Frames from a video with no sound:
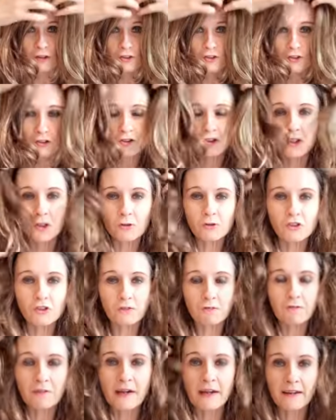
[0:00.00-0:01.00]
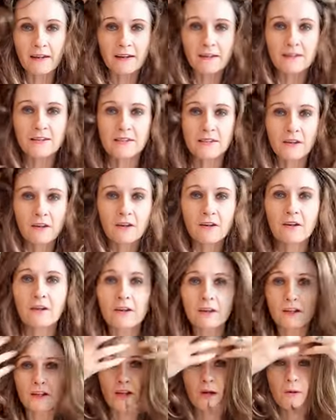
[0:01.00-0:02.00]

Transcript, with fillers: Just use your fingers to, you